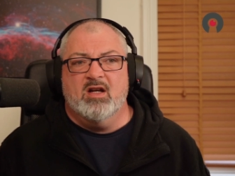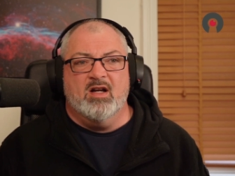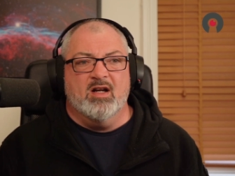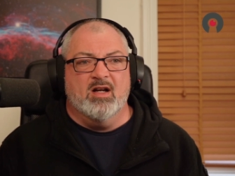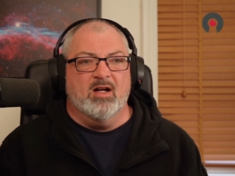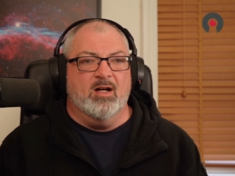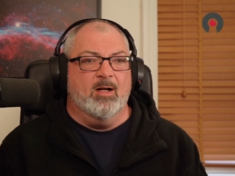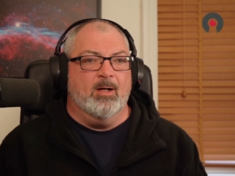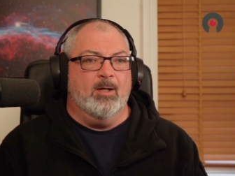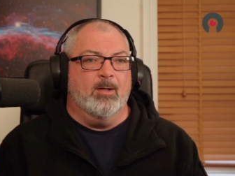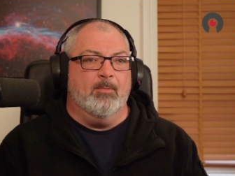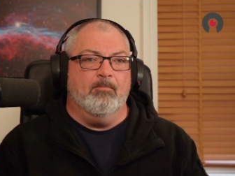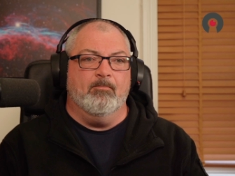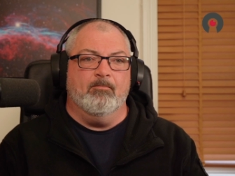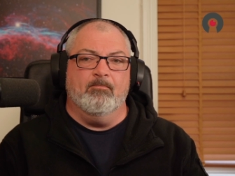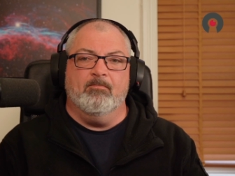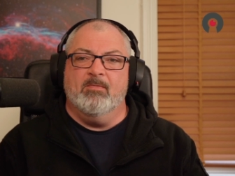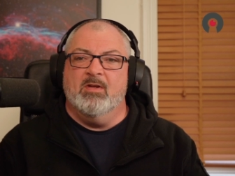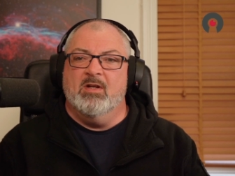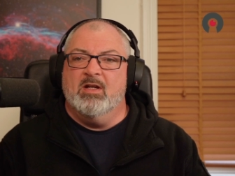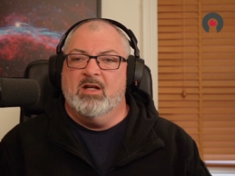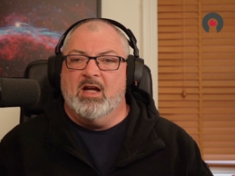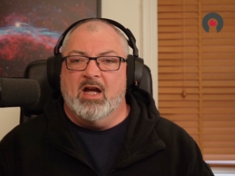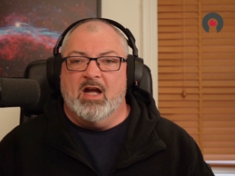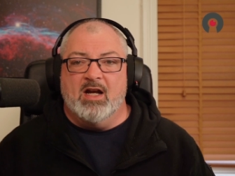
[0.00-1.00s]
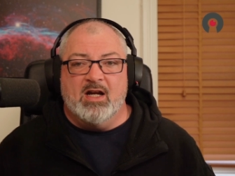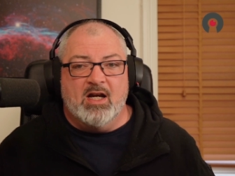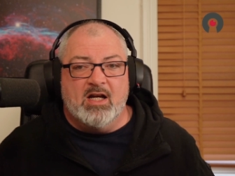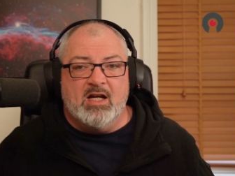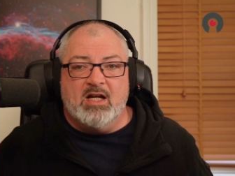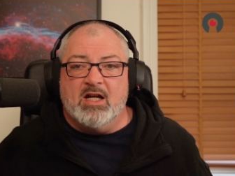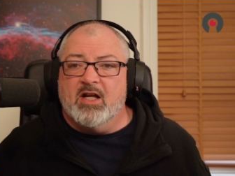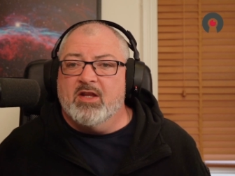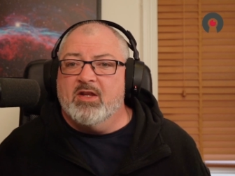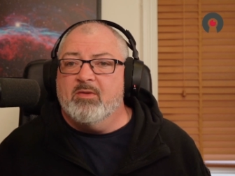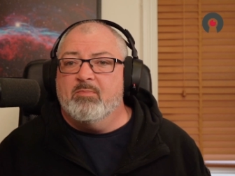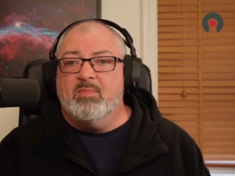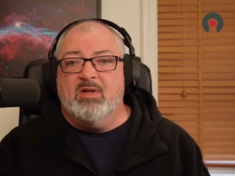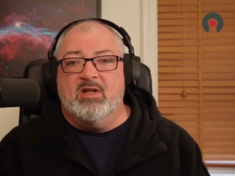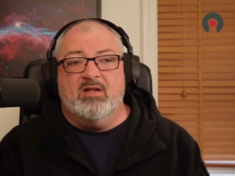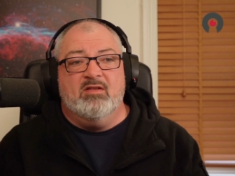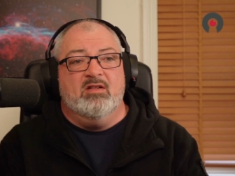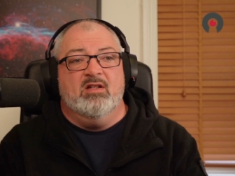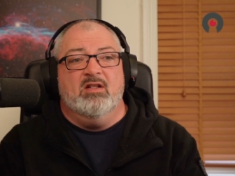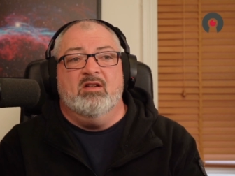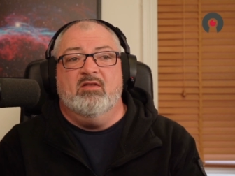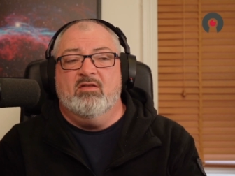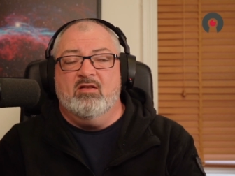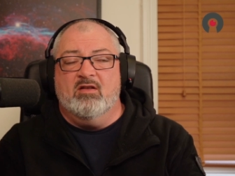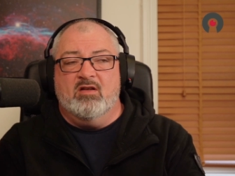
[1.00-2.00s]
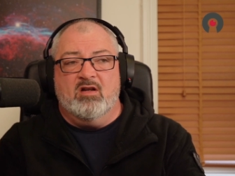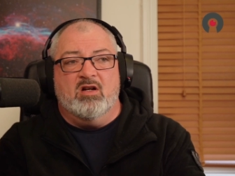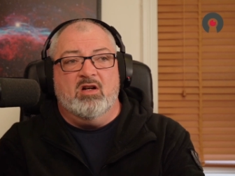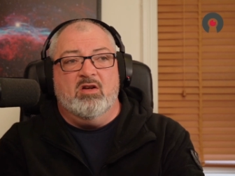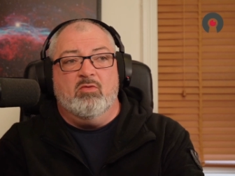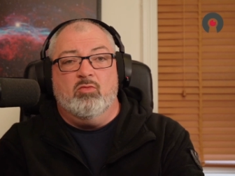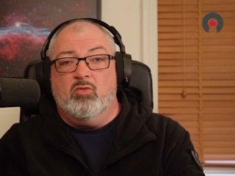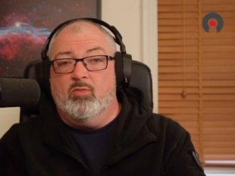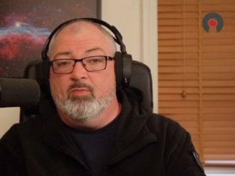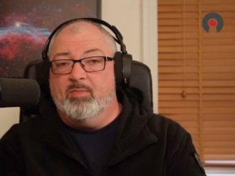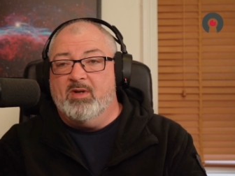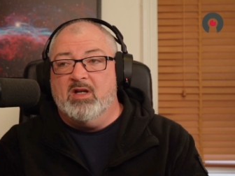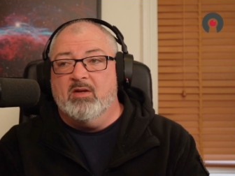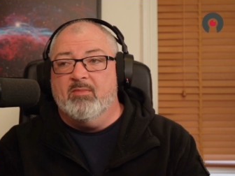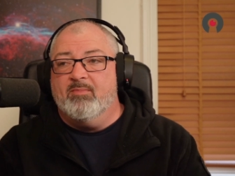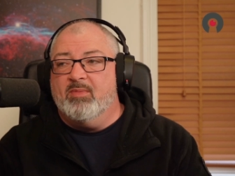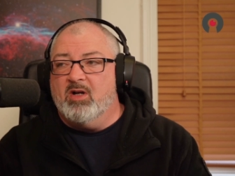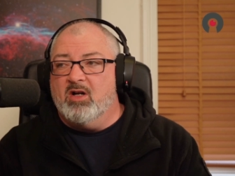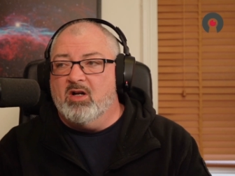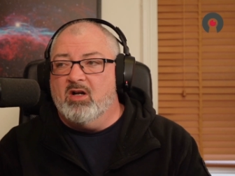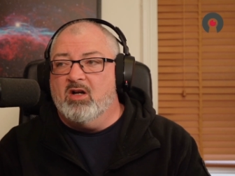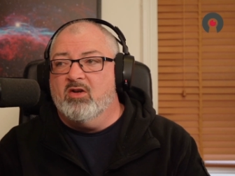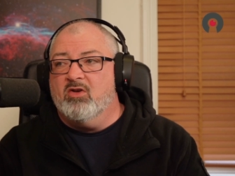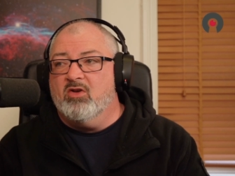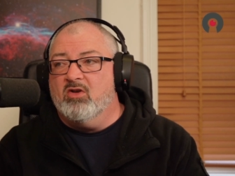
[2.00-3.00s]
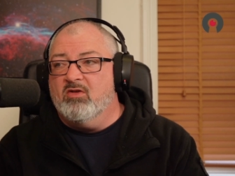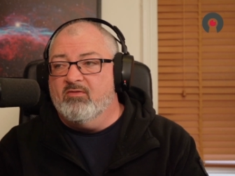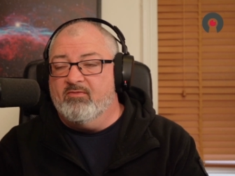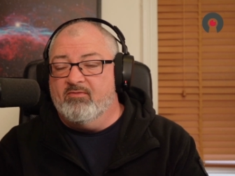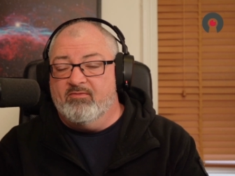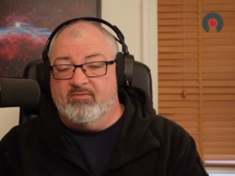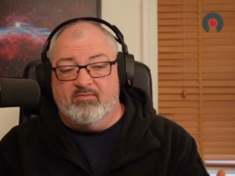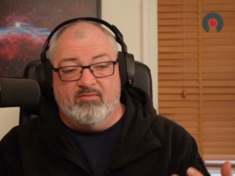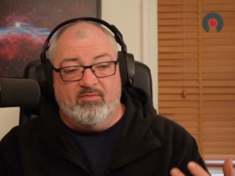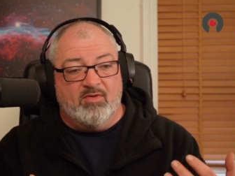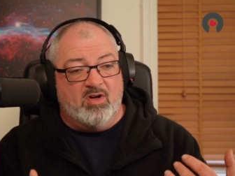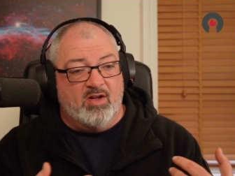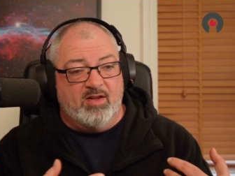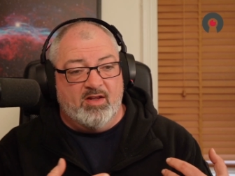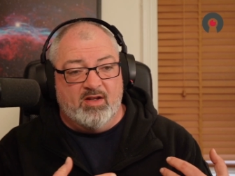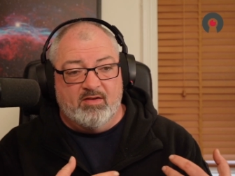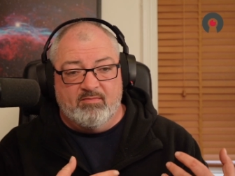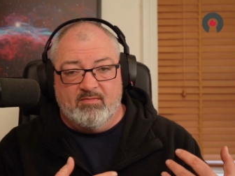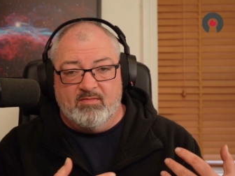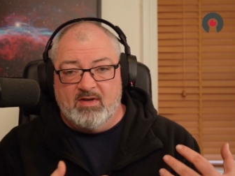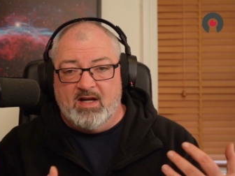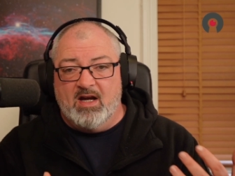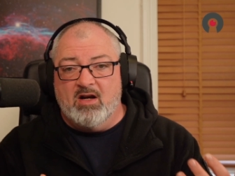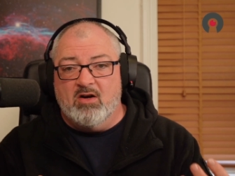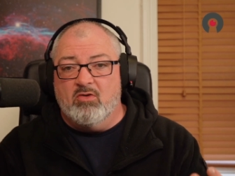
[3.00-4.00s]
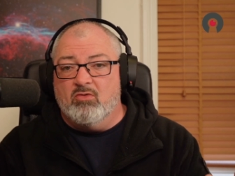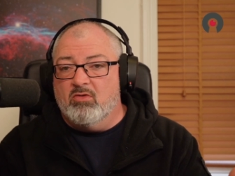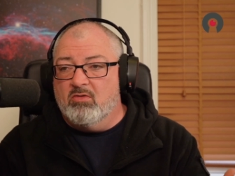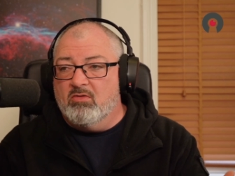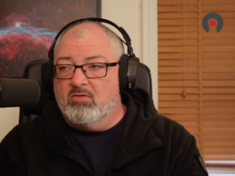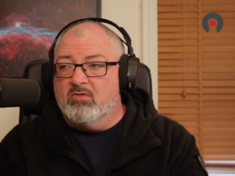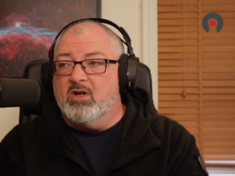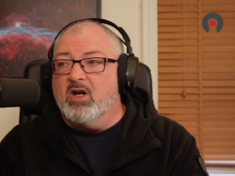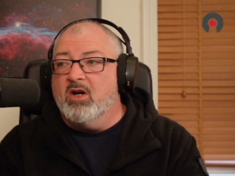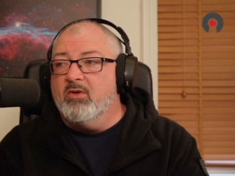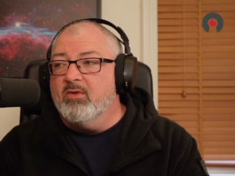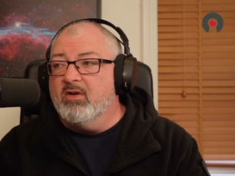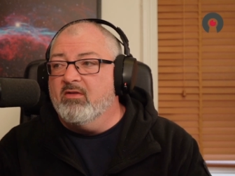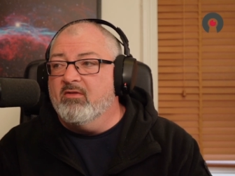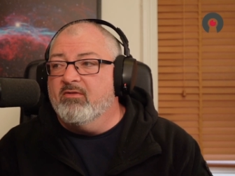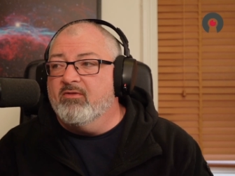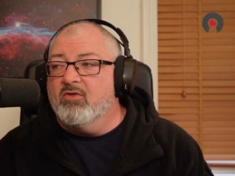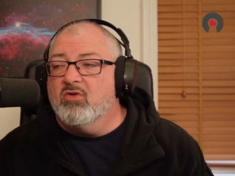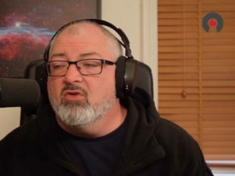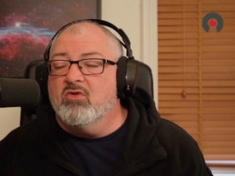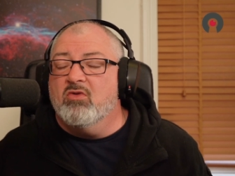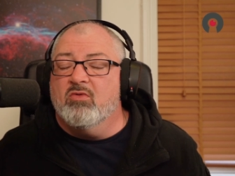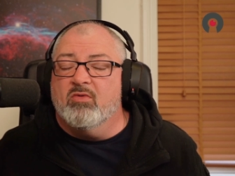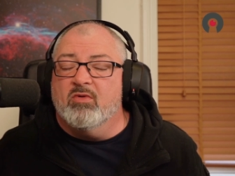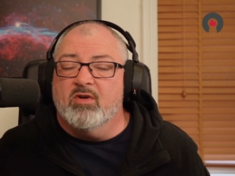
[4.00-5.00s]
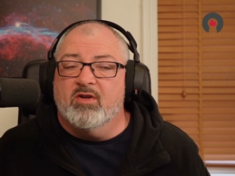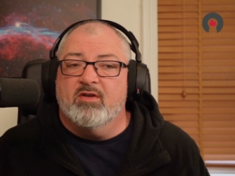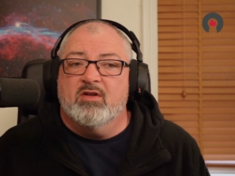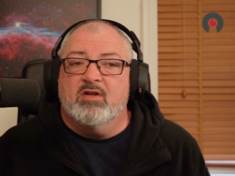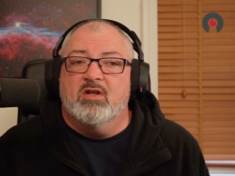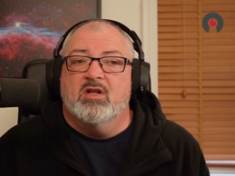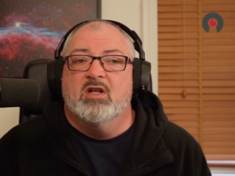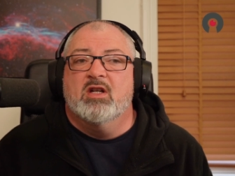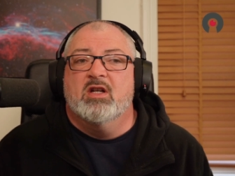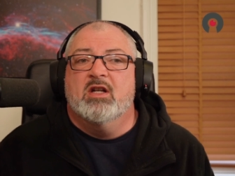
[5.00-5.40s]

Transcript: um, and any other business that I will be a part of either now or going forward.